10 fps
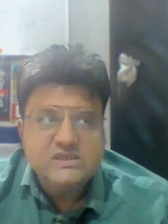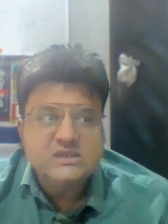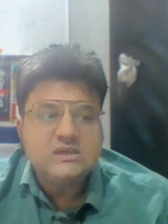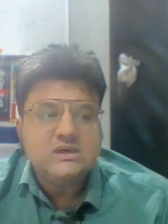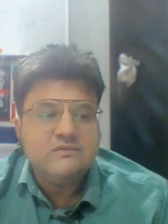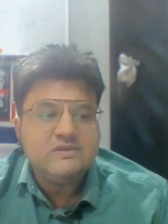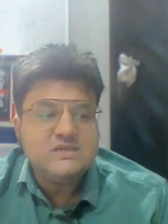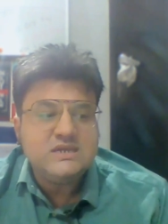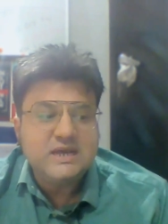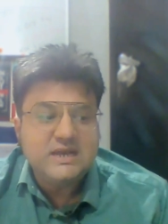which
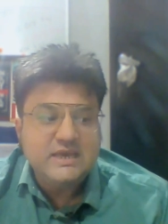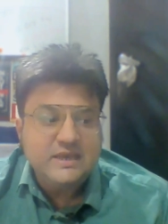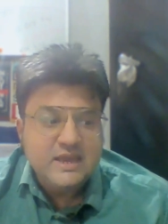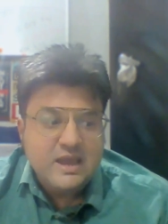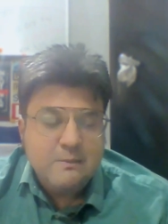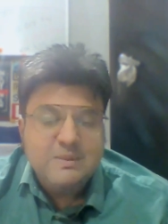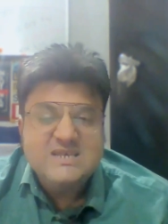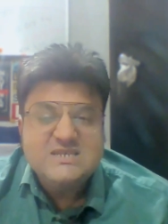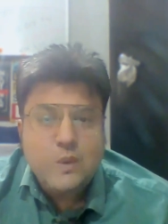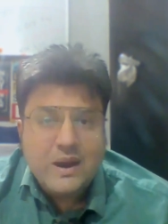which really
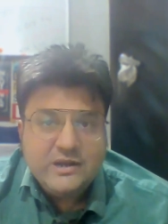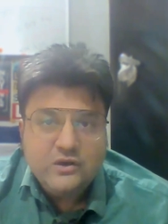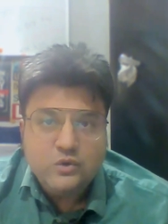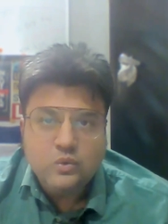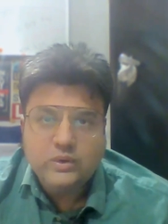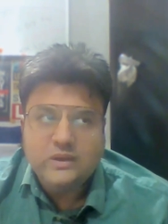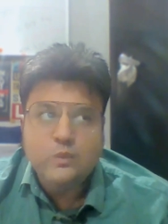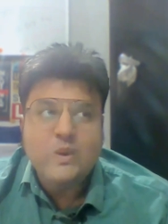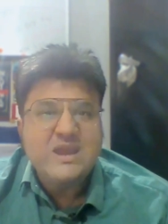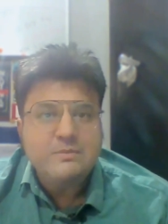plays a vital role
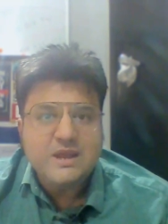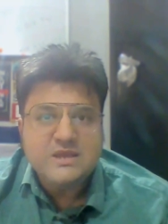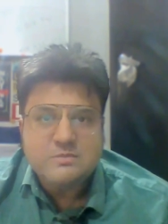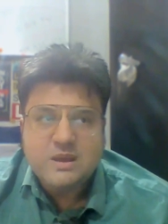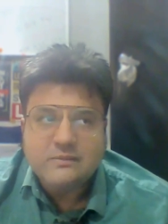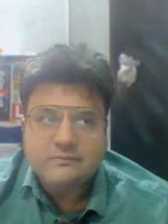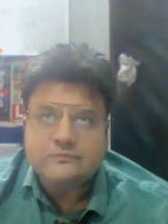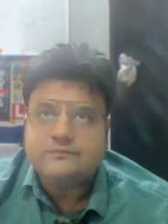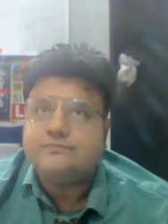in weight management